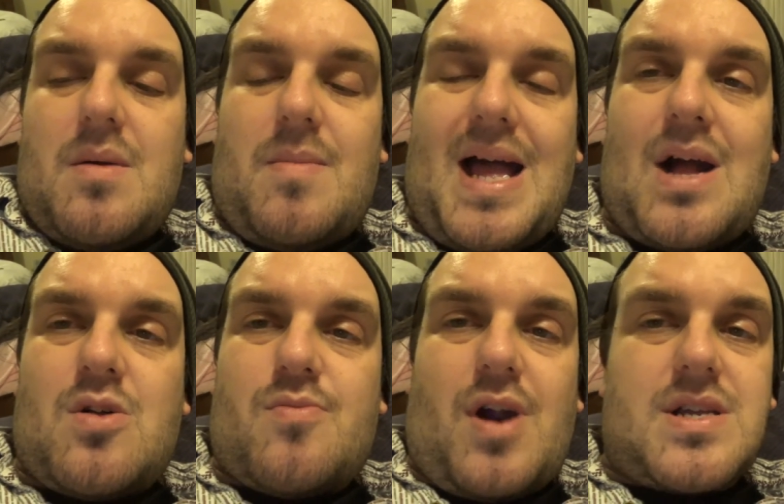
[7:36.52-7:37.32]
My
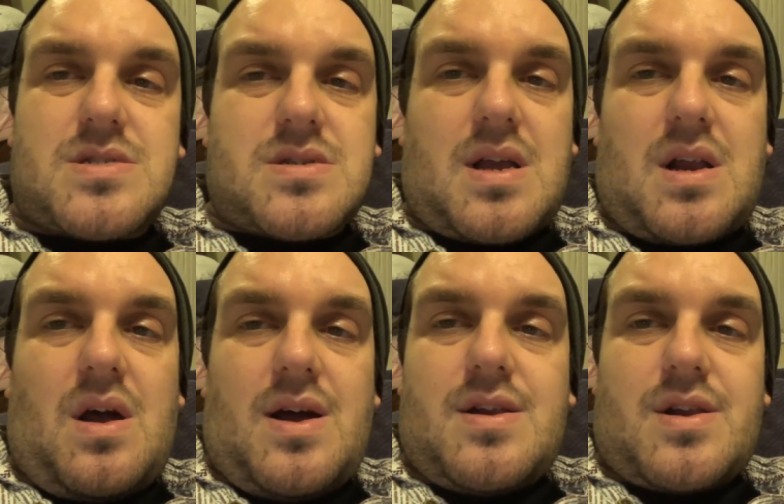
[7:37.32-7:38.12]
ankle braces I can
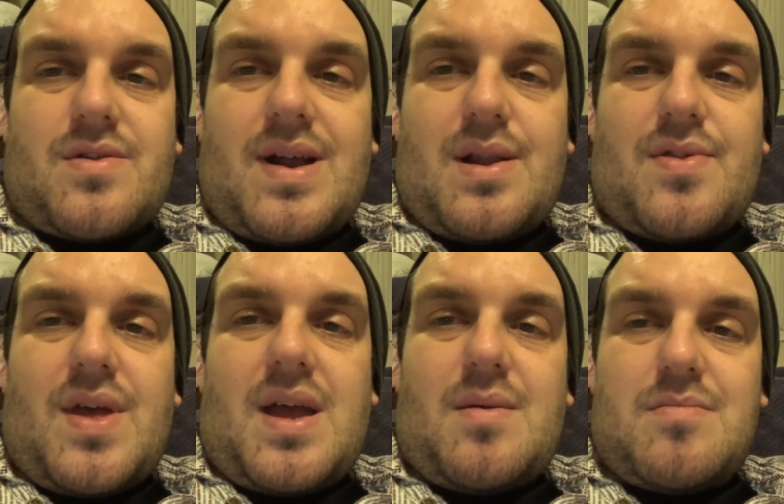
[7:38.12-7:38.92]
hide under
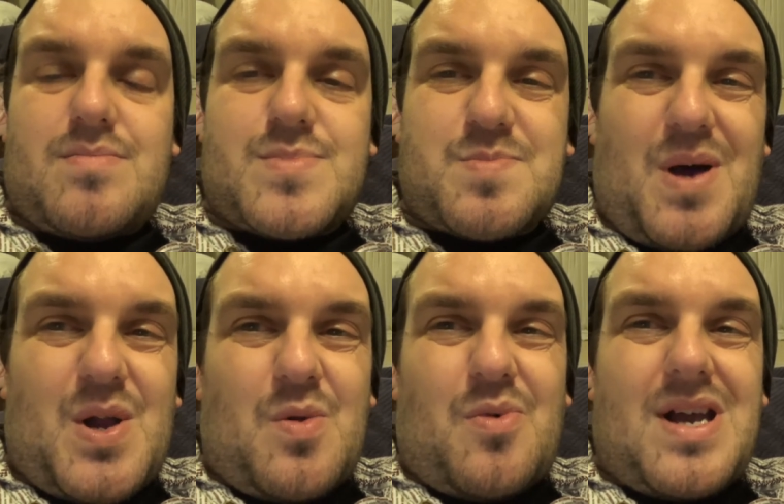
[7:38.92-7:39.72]
anything.
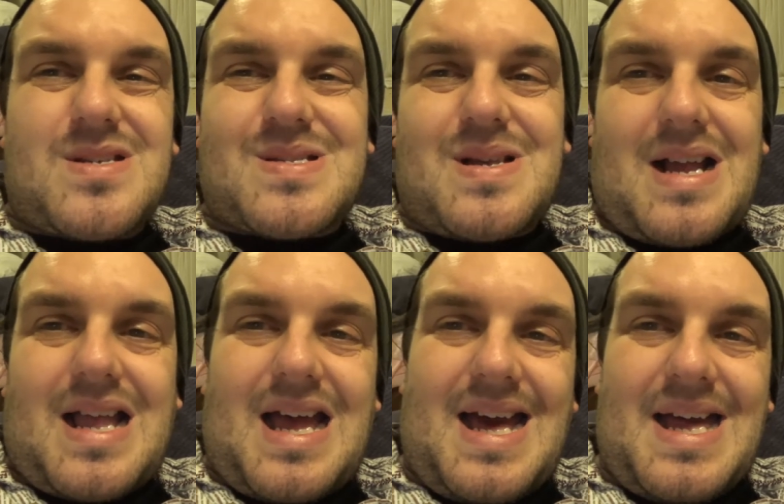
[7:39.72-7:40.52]
Spinal brace I
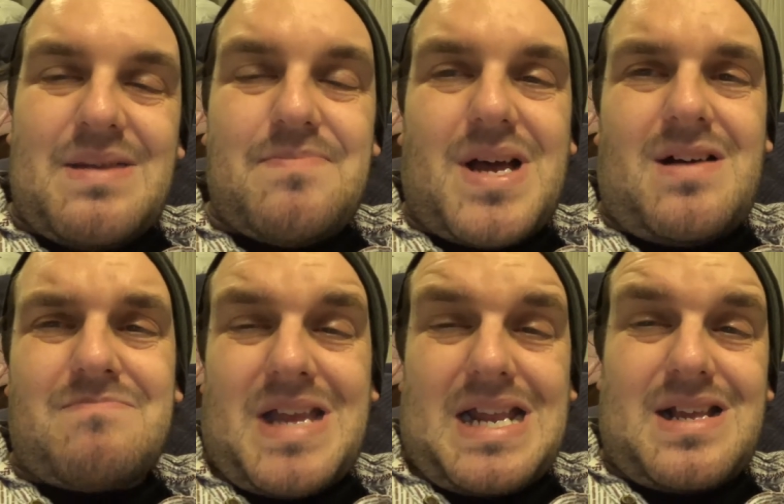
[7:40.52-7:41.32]
can. I
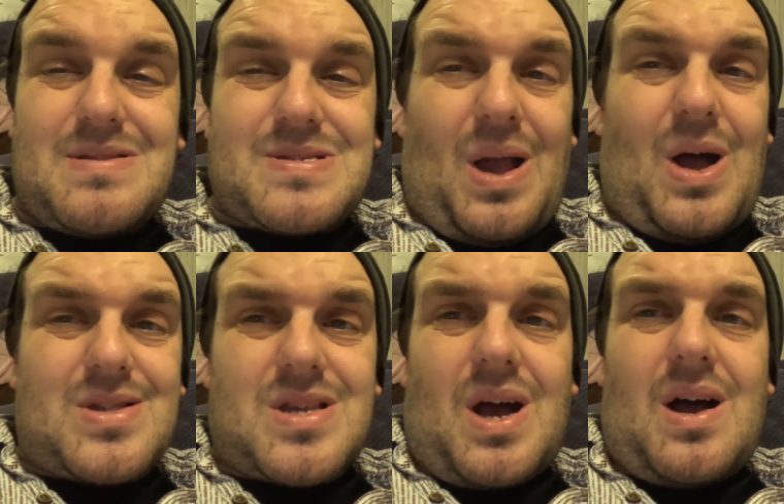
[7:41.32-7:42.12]
mean, it's
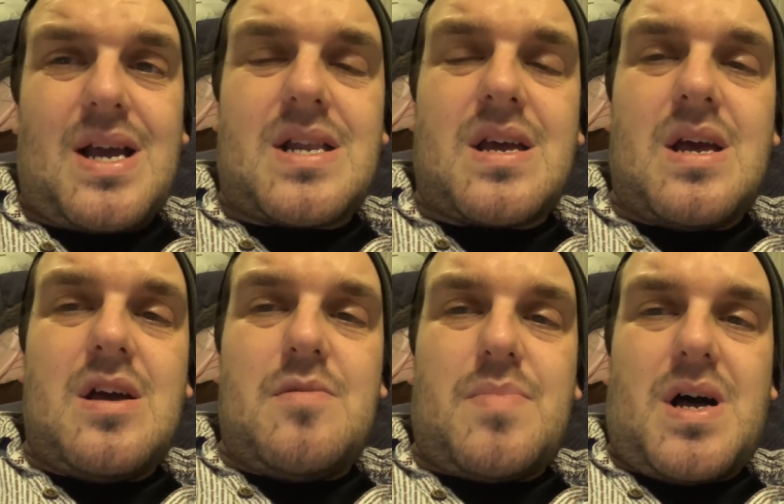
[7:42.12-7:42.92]
hard to hide,
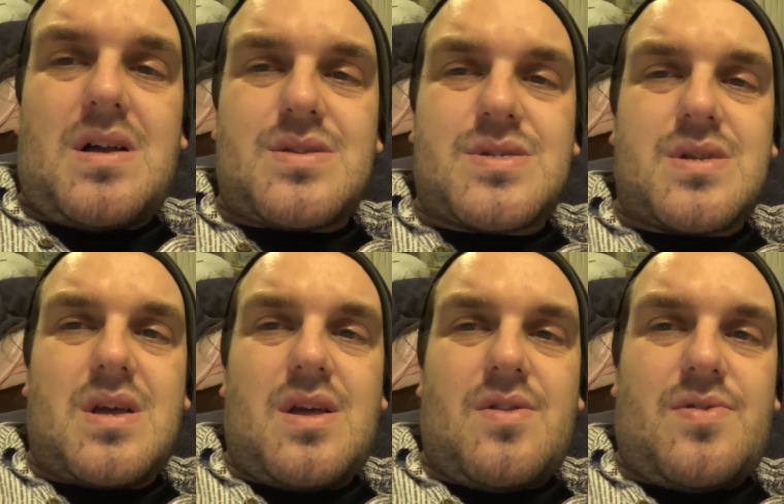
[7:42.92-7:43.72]
but
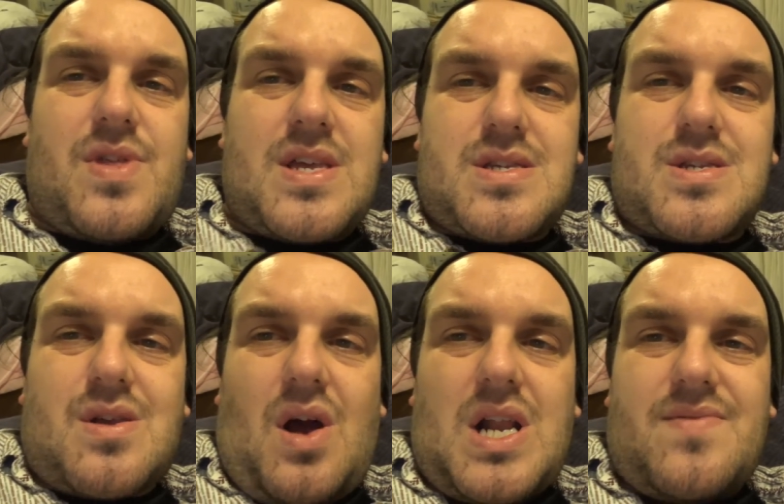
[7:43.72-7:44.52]
this is
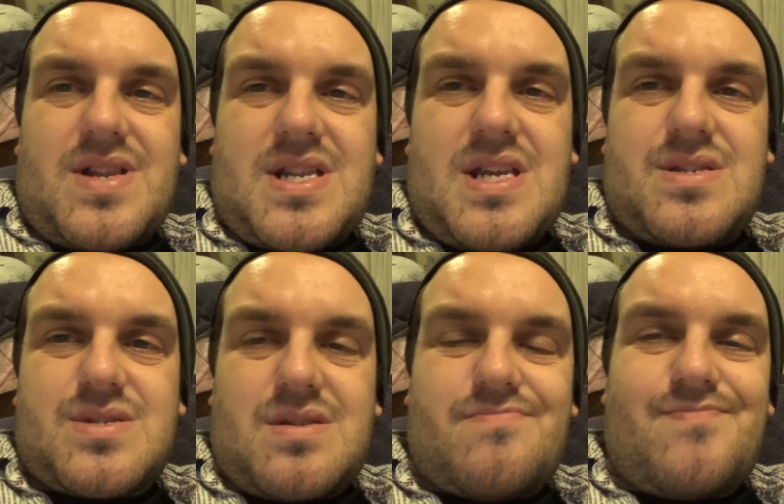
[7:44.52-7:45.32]
kind of a
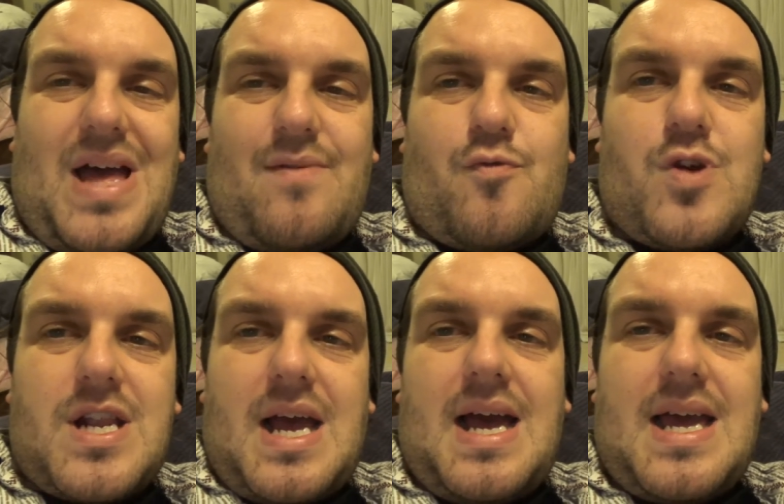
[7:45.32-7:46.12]
decent
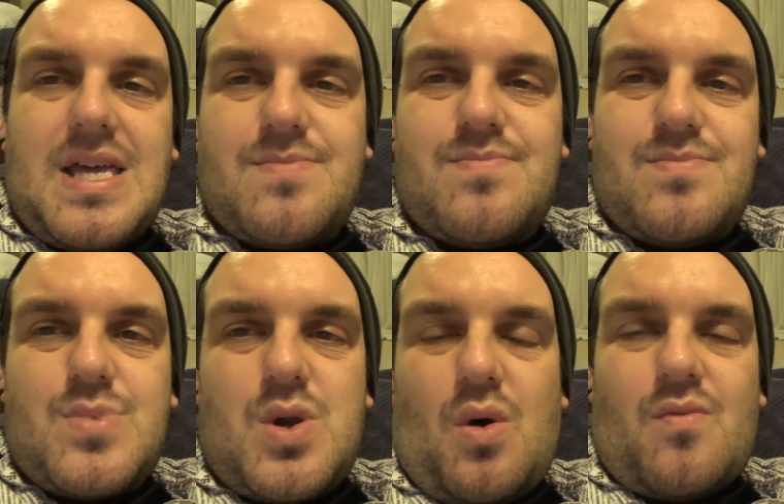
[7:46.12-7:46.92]
everyday,
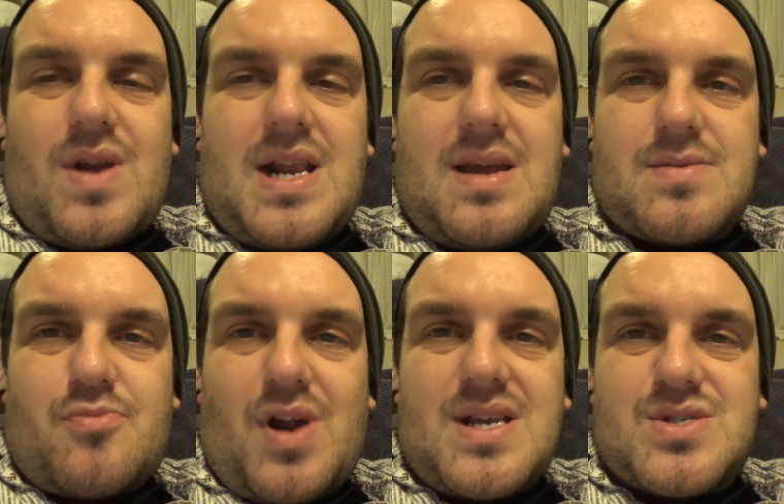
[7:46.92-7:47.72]
not really a
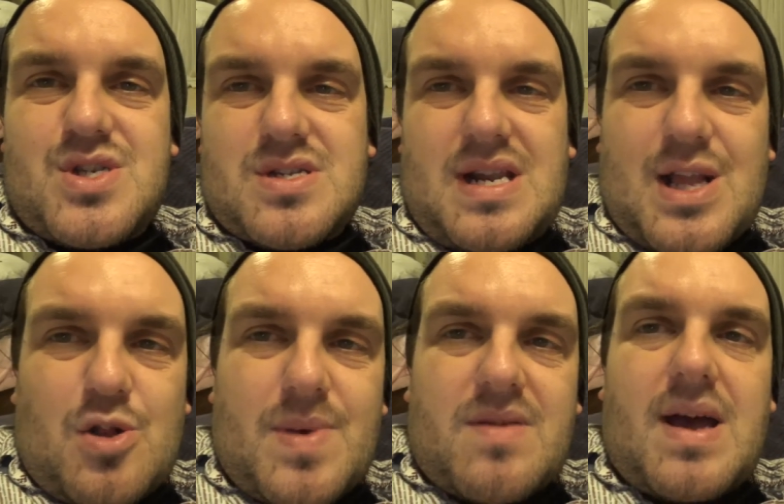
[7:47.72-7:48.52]
brace, just a
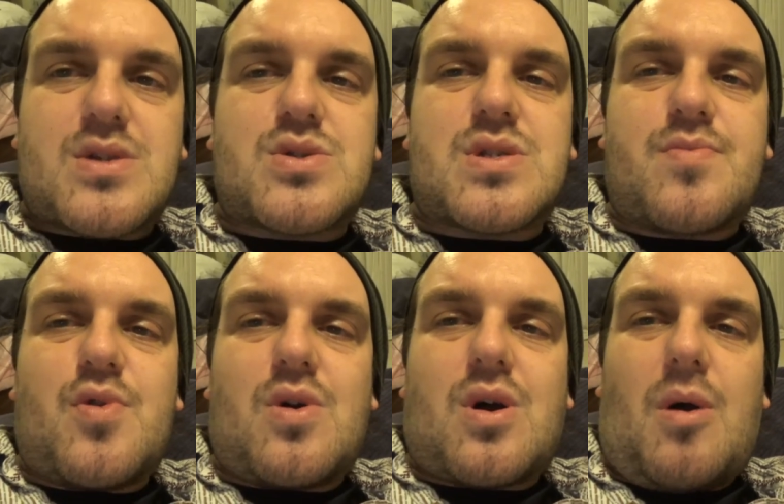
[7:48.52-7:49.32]
little bit of extra
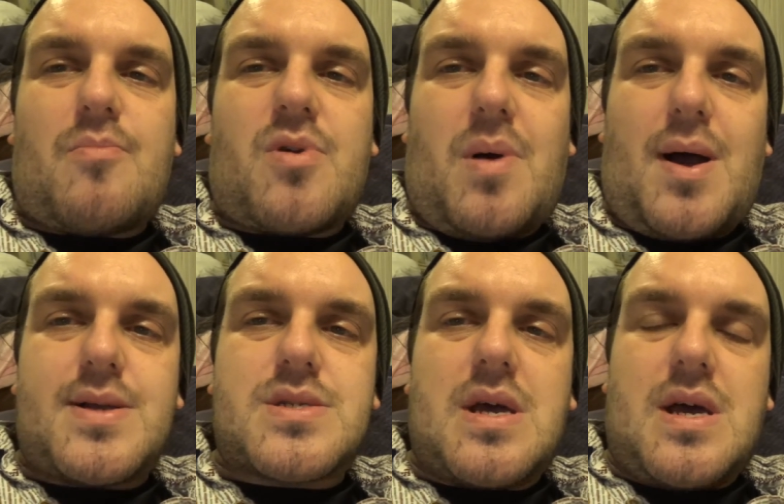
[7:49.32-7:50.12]
support compromise.